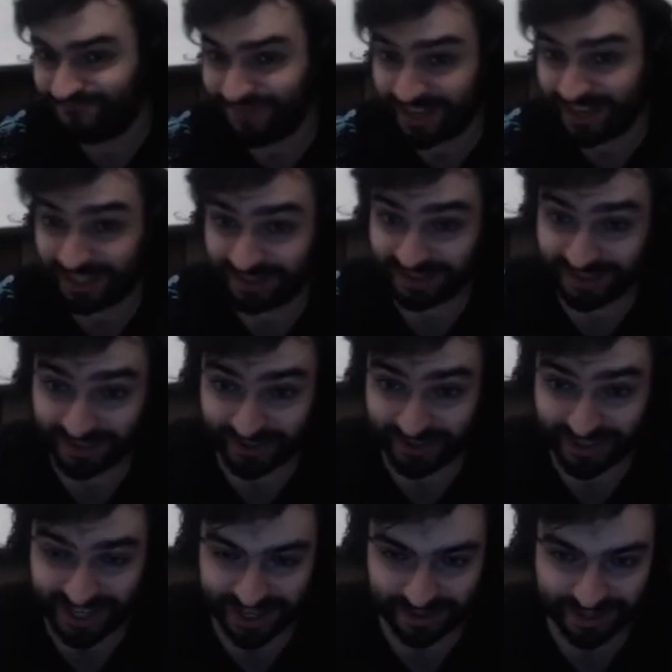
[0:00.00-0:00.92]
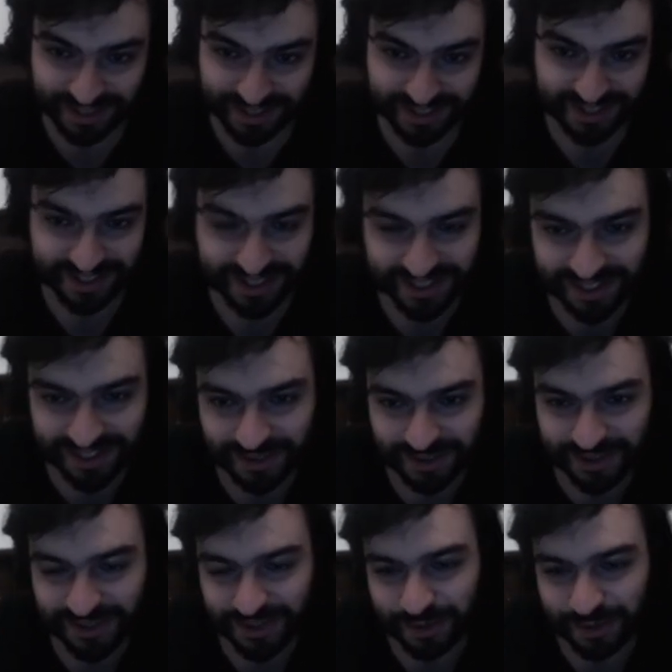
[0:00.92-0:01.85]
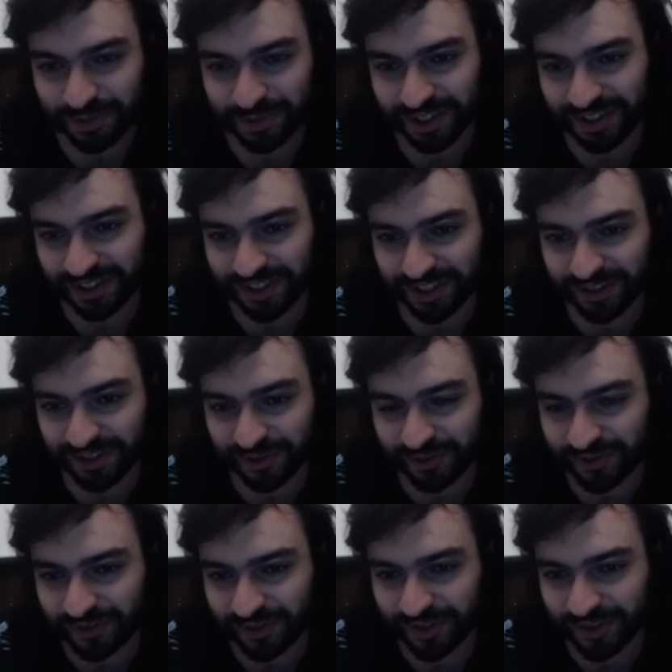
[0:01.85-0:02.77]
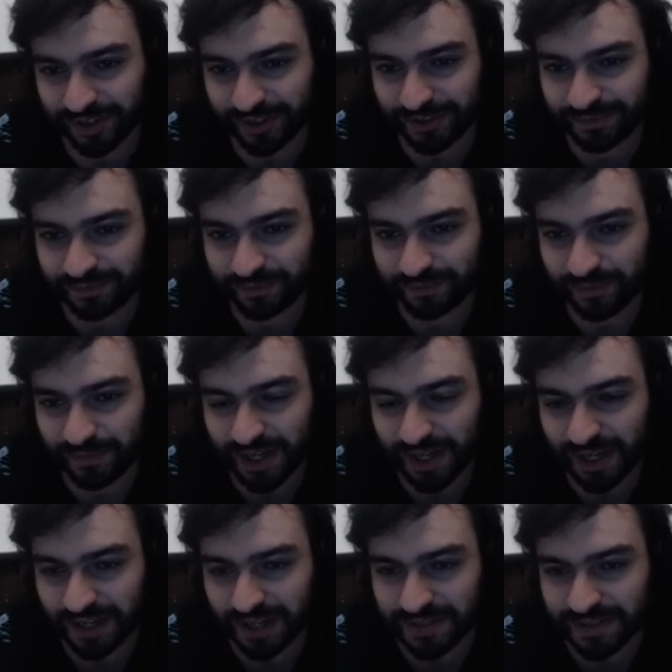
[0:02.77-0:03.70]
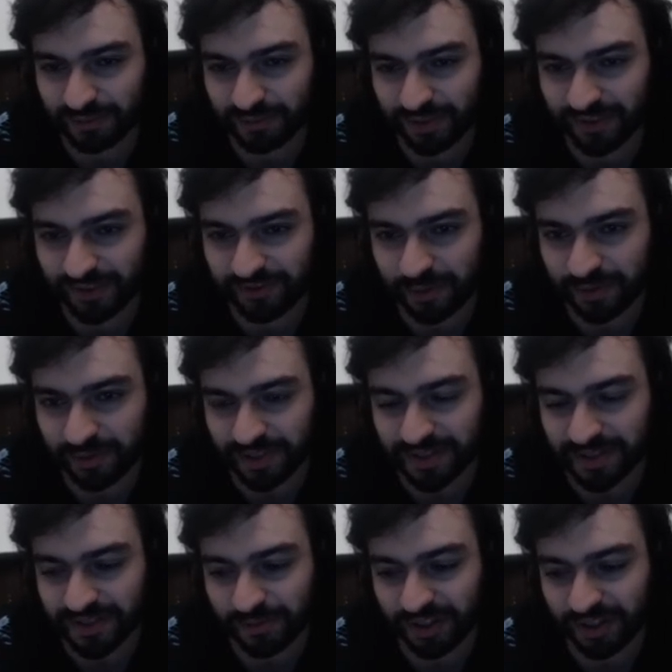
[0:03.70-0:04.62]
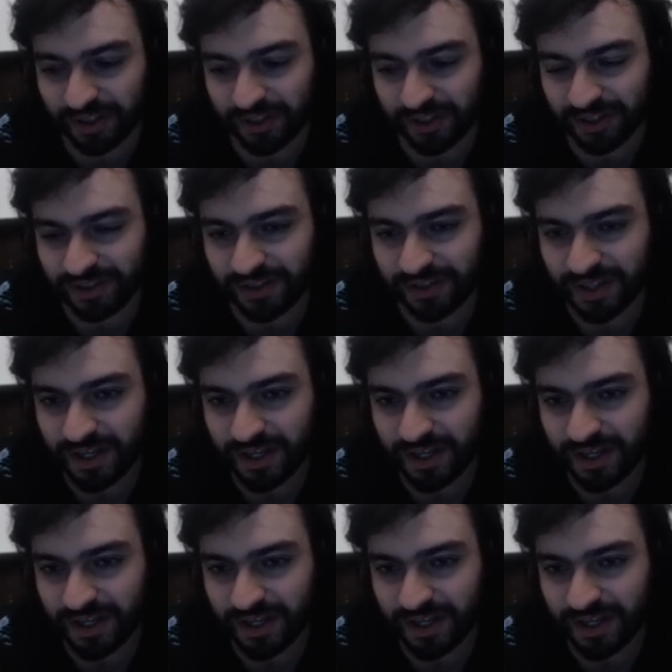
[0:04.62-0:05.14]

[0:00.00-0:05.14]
So yeah, this opening kind of has some tough memories in my heart.